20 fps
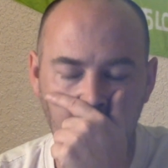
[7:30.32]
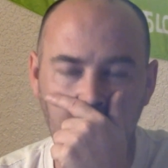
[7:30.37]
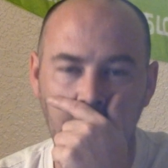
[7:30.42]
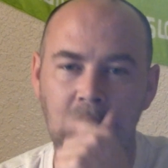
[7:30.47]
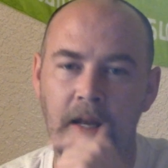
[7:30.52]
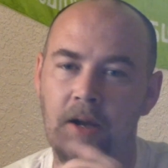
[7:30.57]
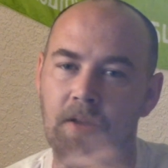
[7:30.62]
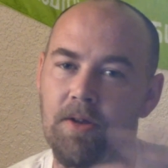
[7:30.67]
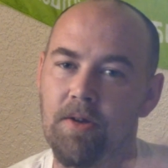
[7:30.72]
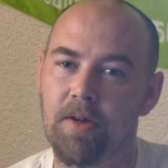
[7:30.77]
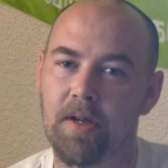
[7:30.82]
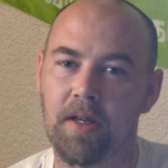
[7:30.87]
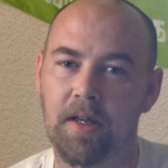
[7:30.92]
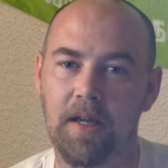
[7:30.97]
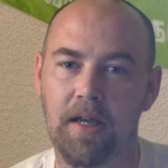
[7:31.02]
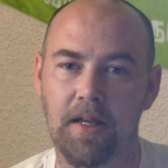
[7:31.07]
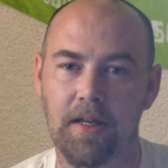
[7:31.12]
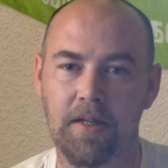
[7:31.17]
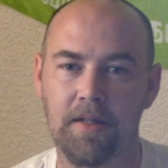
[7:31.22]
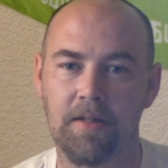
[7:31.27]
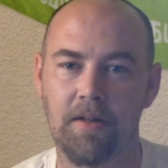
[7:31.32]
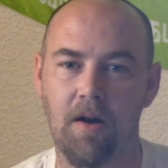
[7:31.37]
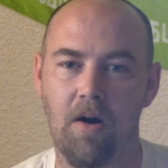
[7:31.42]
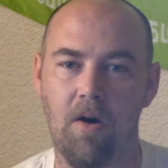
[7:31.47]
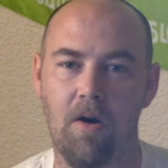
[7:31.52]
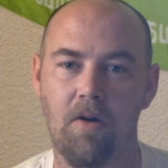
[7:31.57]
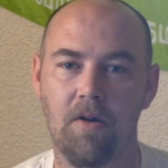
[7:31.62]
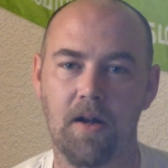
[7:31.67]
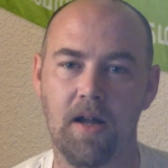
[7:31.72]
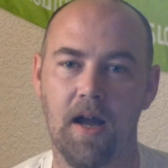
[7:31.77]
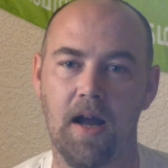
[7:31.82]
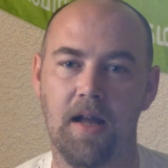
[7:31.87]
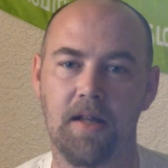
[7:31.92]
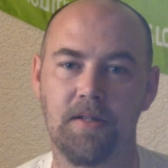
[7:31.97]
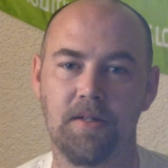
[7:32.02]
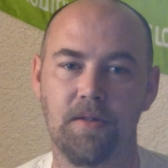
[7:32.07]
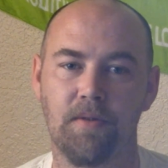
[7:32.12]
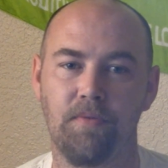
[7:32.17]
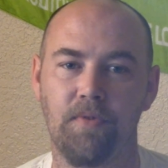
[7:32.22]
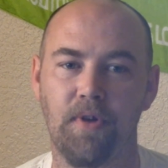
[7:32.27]
Now you can get into all
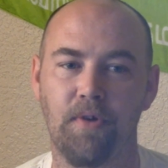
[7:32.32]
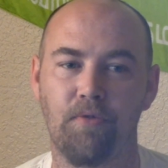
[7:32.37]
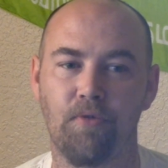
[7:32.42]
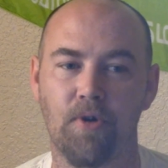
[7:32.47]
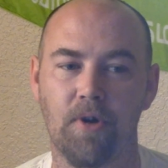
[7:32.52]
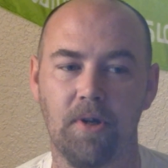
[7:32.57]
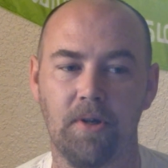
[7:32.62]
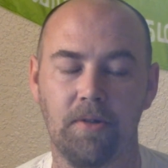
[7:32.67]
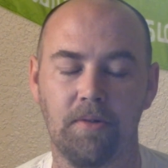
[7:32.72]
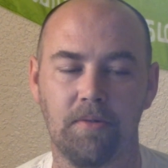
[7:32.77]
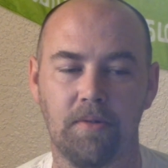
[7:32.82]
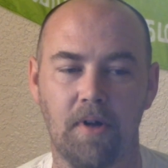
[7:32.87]
kinds of different